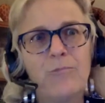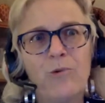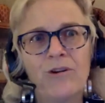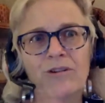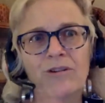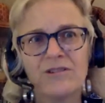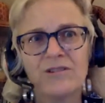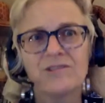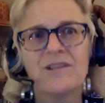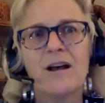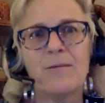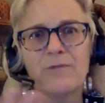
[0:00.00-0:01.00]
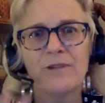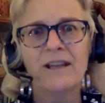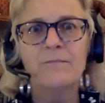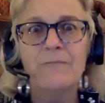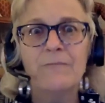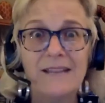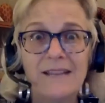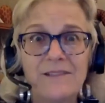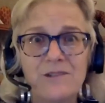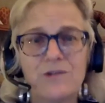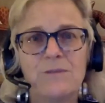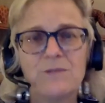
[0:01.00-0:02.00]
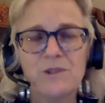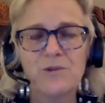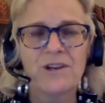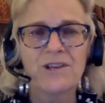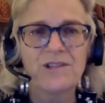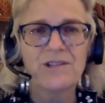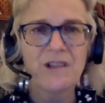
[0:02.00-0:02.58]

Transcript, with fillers: portals operate in mainstream stories